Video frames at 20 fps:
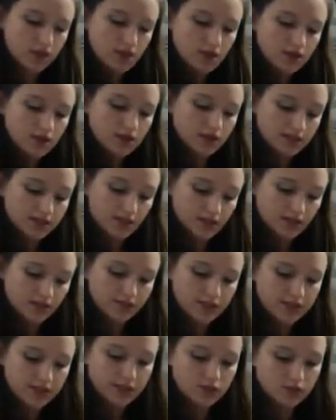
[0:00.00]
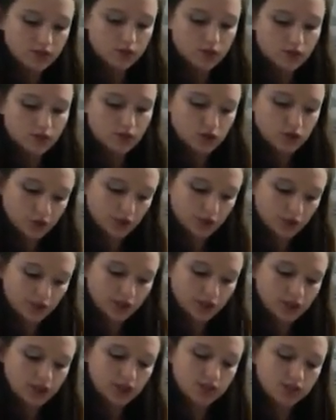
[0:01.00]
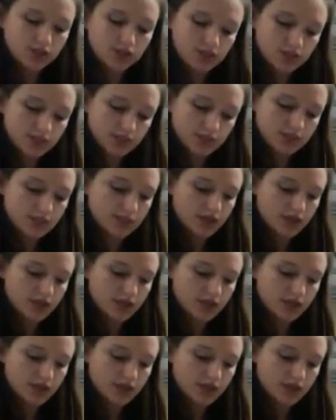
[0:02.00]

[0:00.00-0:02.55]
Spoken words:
The side effects include superinfection, dizziness,